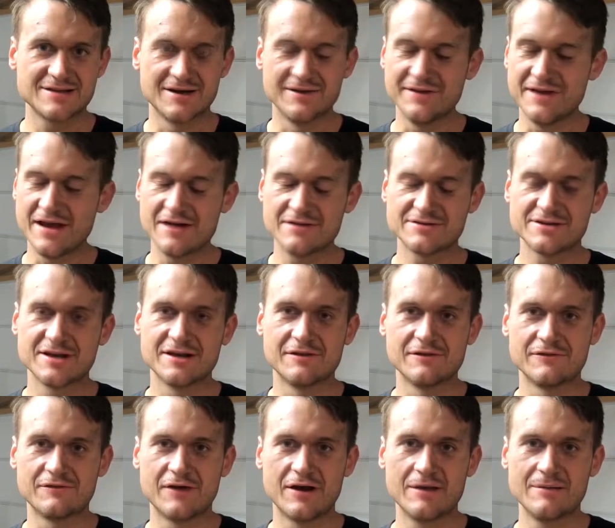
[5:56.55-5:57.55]
on the outside of the
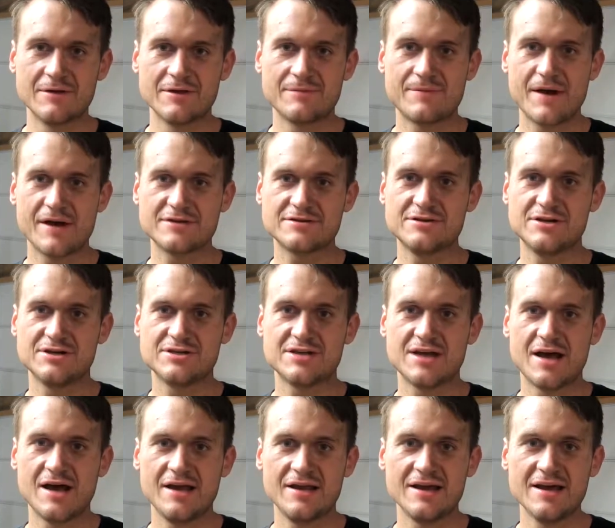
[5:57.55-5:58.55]
frame on the passenger
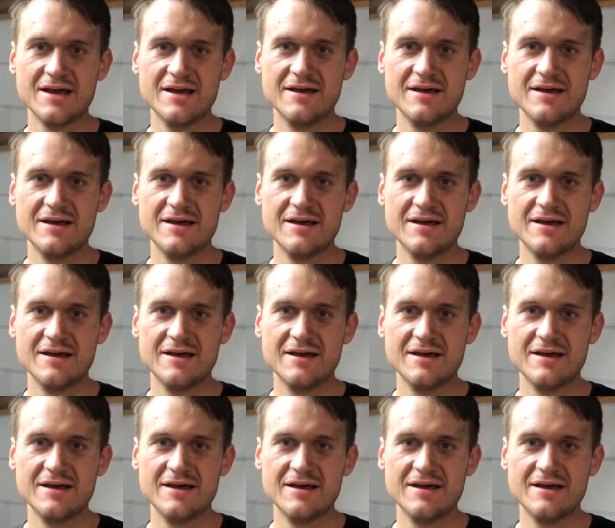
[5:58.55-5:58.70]
side,